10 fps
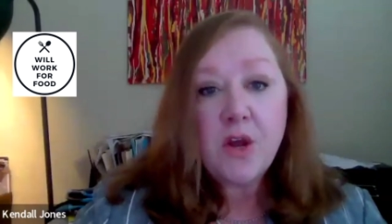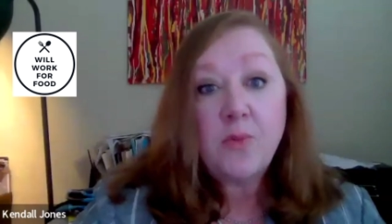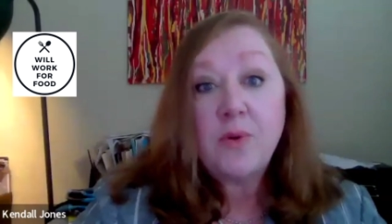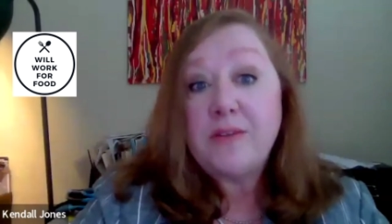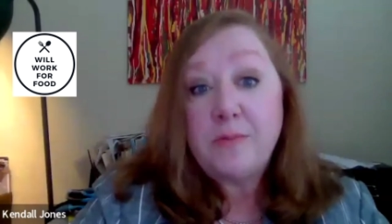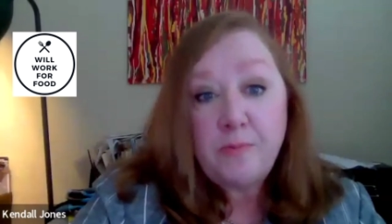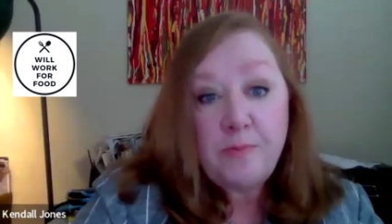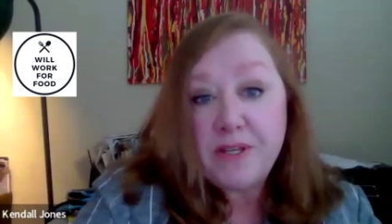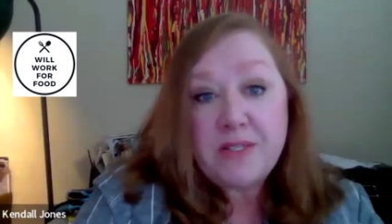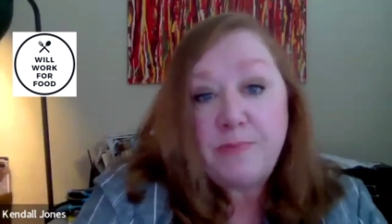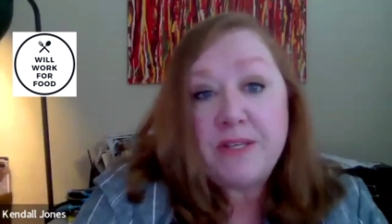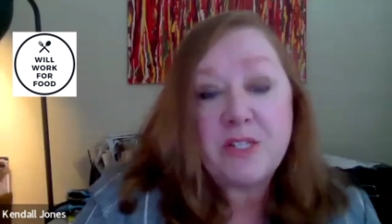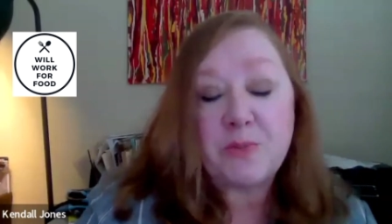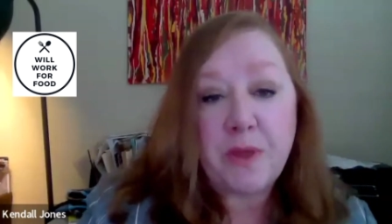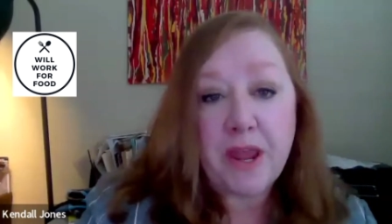read this
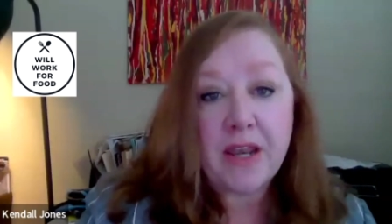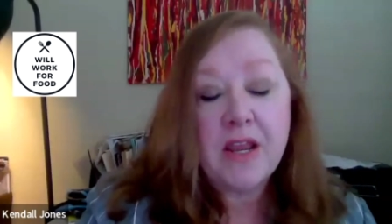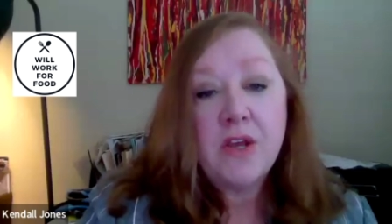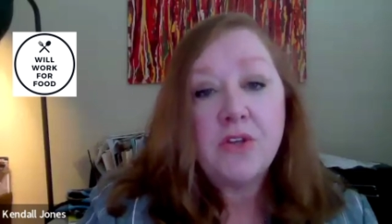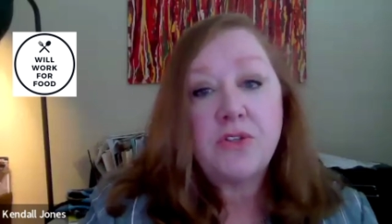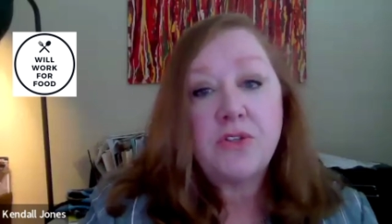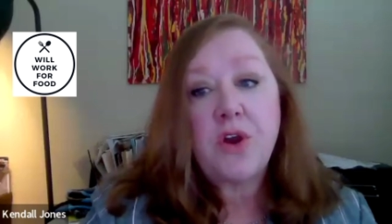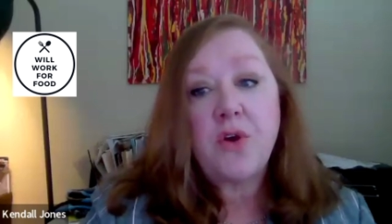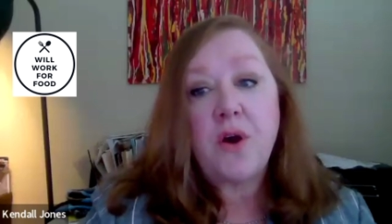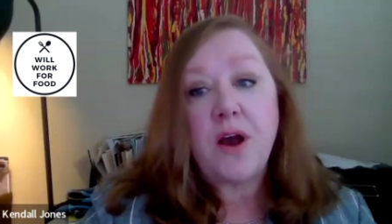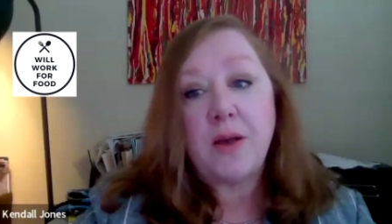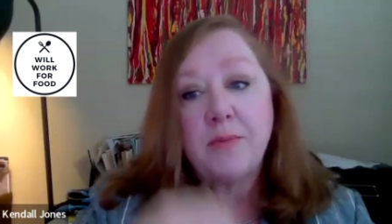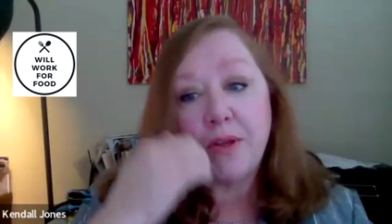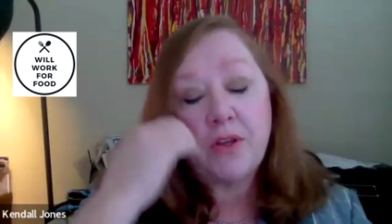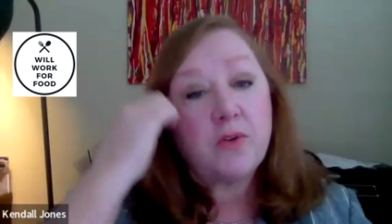business plan?
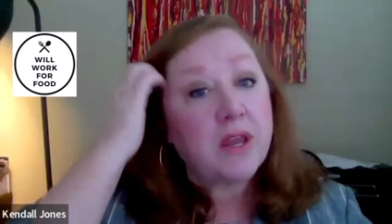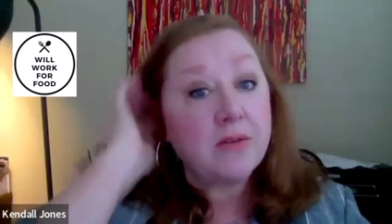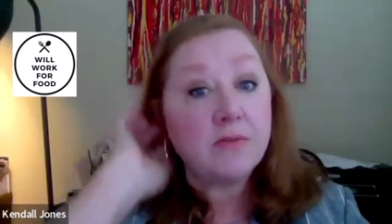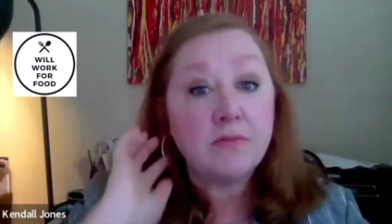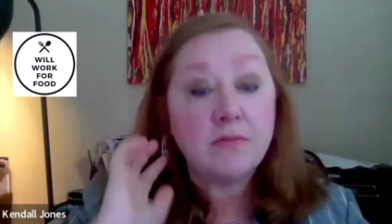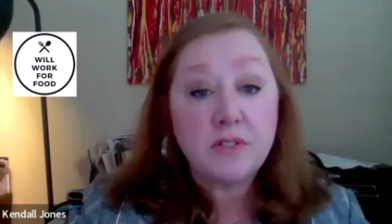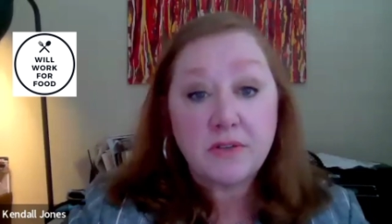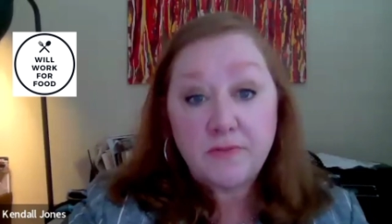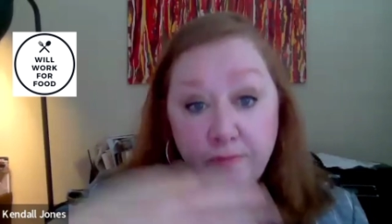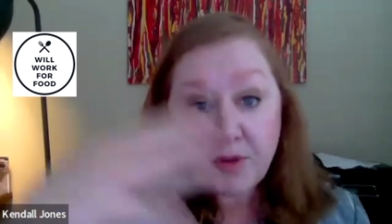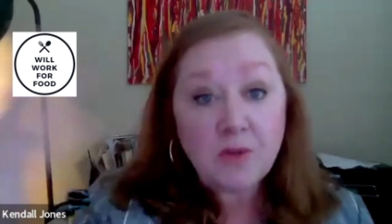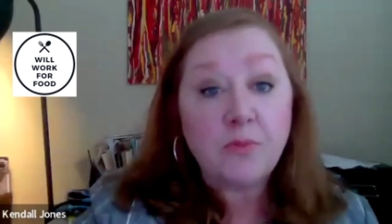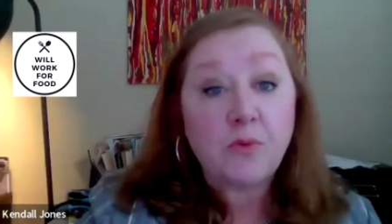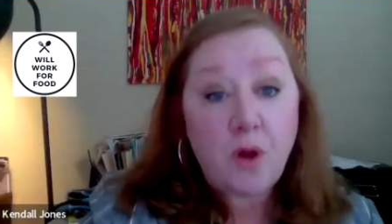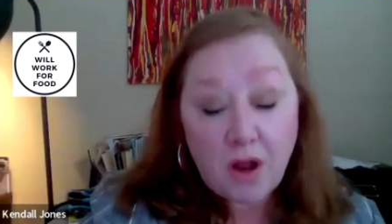So you can
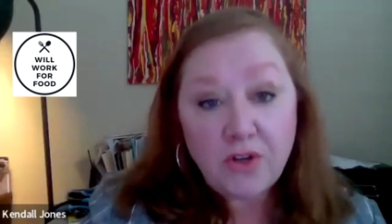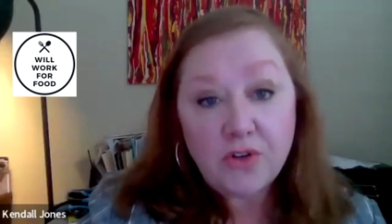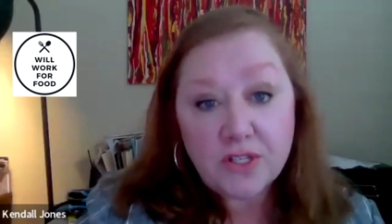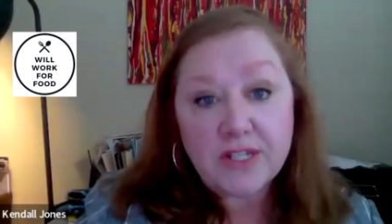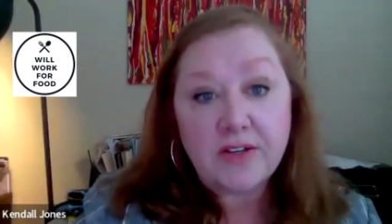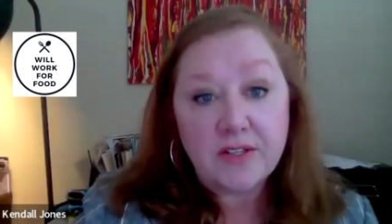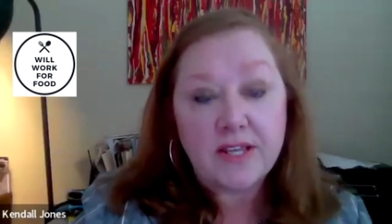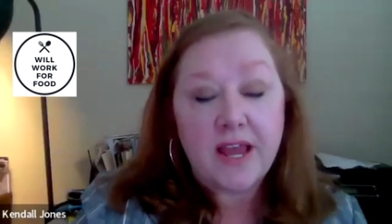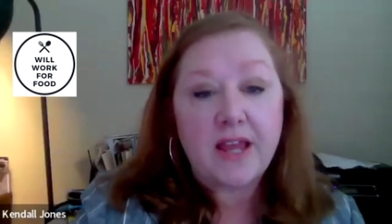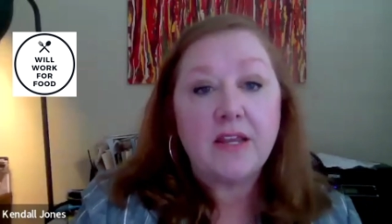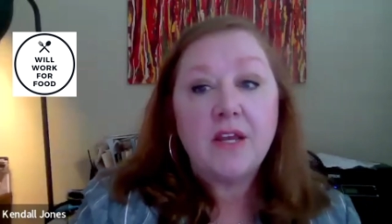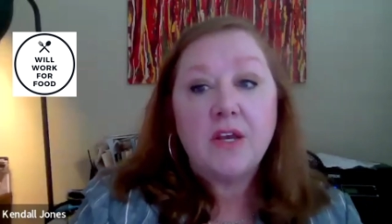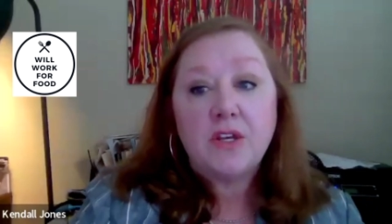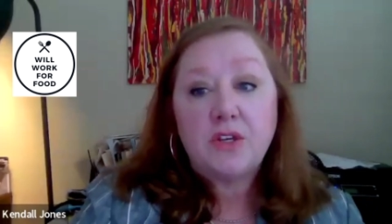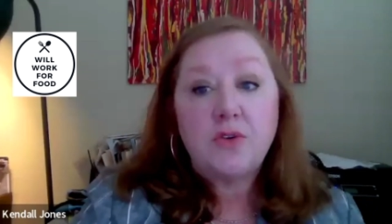broaden your skill set.
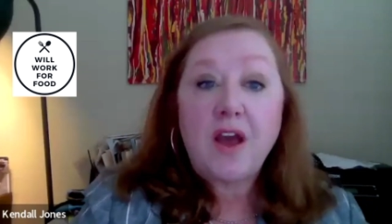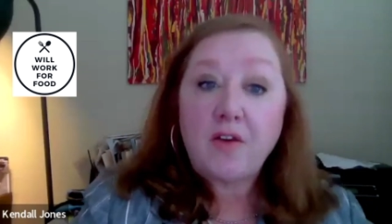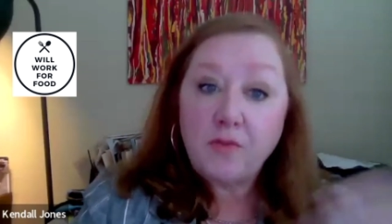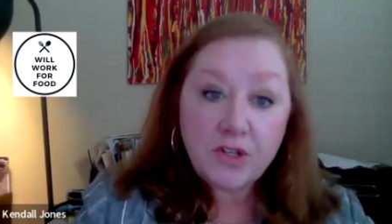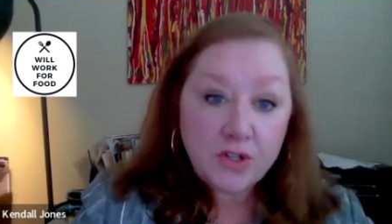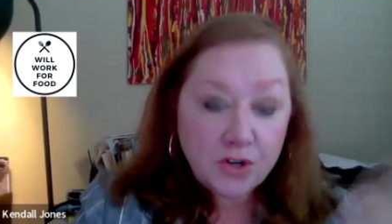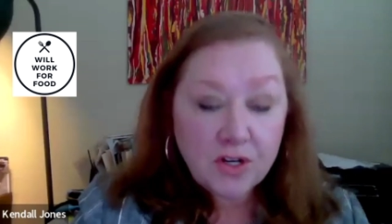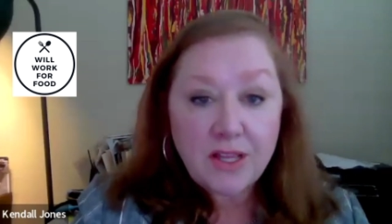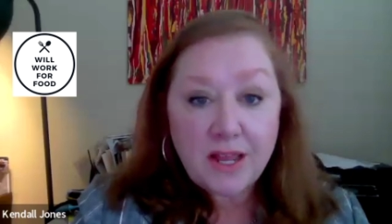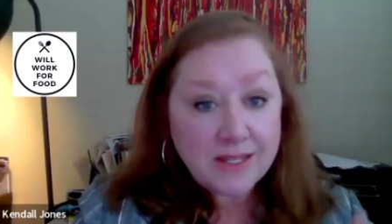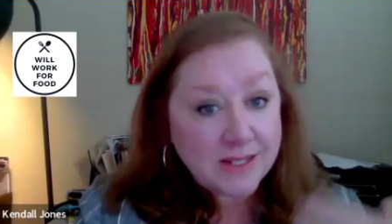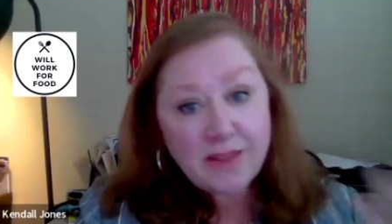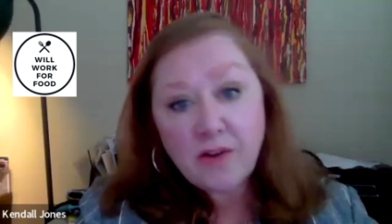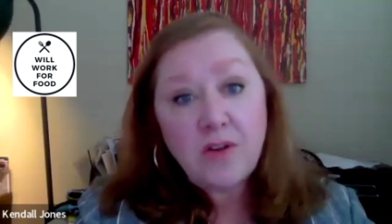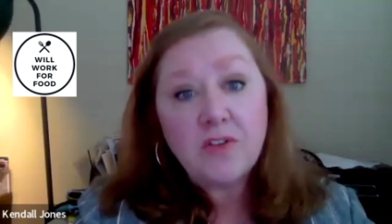You have return clients, and
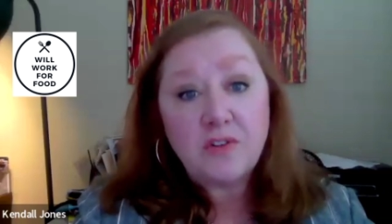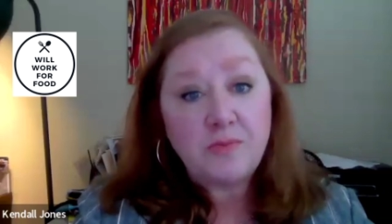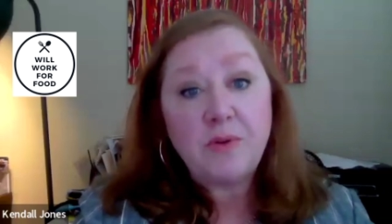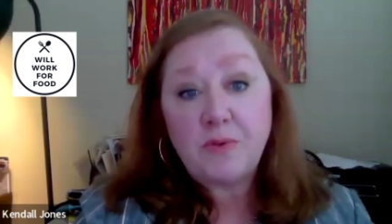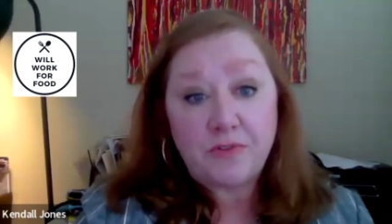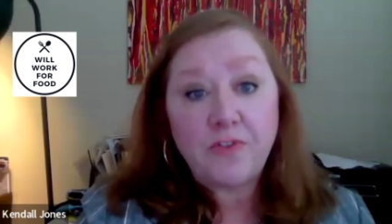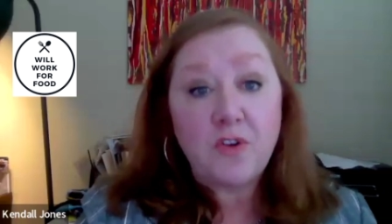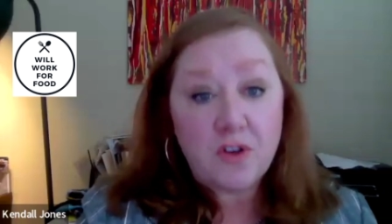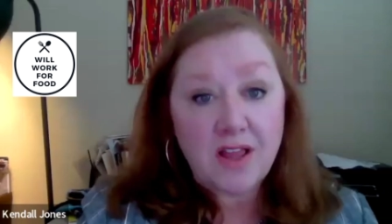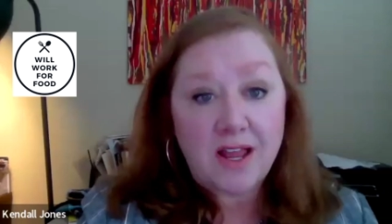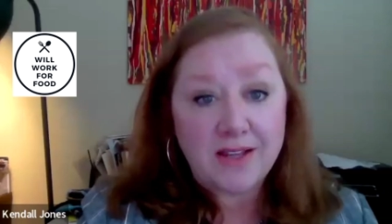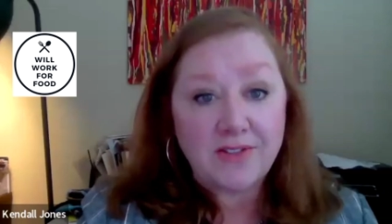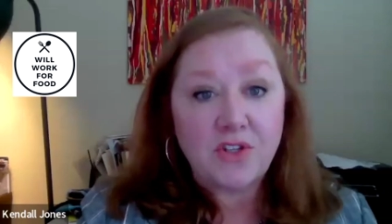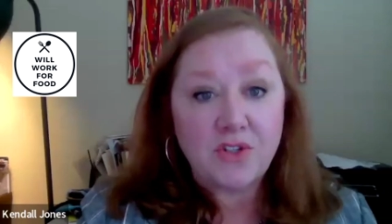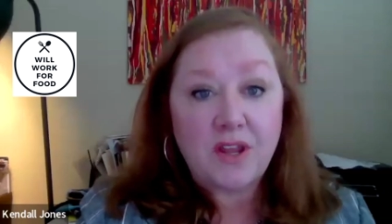there'll also be referral clients
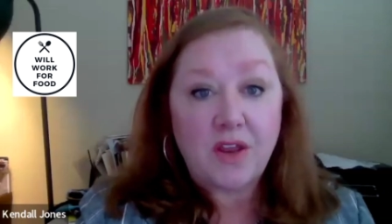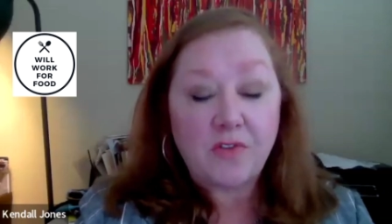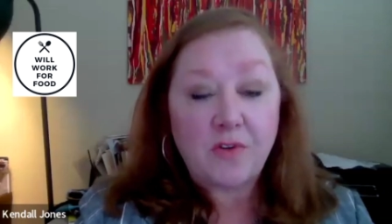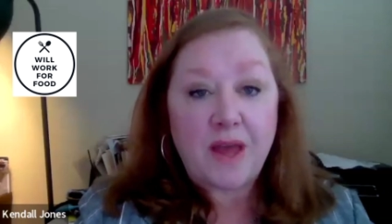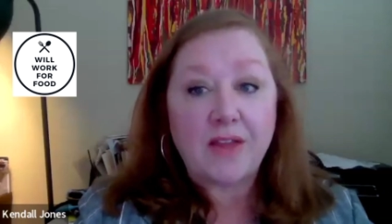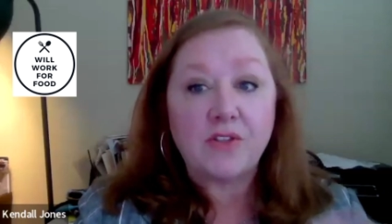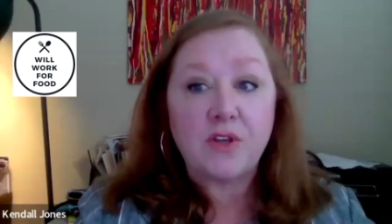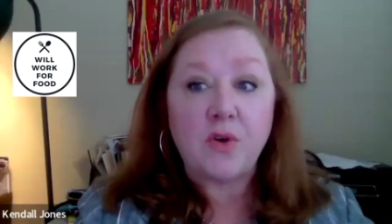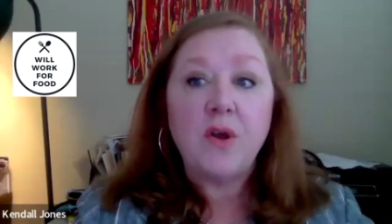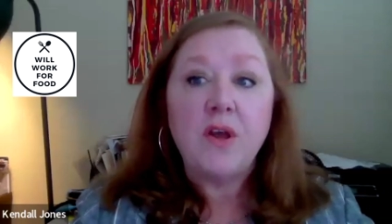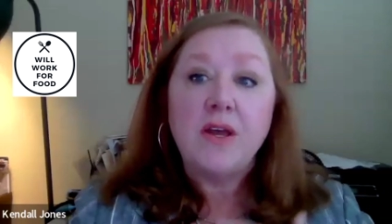that you get from that. So